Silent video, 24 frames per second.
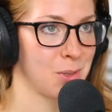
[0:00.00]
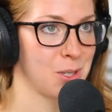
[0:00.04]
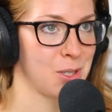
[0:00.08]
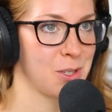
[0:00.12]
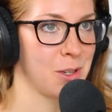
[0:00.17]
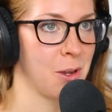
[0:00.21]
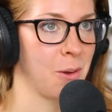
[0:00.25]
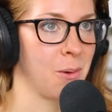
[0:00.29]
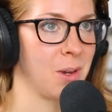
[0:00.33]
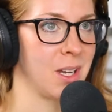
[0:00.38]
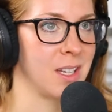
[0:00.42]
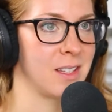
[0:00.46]

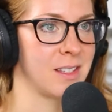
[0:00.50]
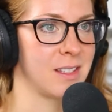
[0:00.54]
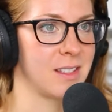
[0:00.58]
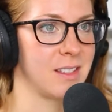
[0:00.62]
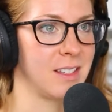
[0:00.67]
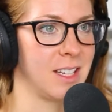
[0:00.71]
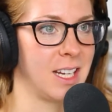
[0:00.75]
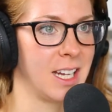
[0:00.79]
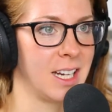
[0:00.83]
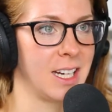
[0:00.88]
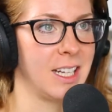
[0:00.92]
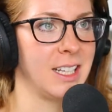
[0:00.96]
So it's
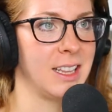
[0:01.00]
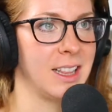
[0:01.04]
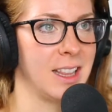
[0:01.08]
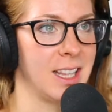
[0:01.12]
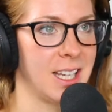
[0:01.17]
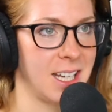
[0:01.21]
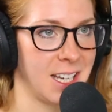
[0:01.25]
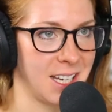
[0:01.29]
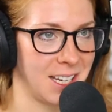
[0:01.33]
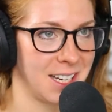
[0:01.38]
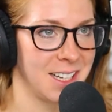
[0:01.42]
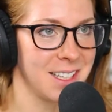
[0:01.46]
getting
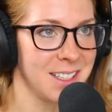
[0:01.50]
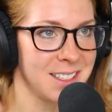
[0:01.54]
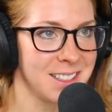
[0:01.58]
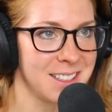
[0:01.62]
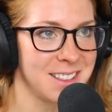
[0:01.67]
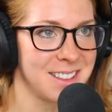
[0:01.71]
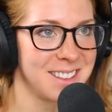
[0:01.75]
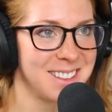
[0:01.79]
lean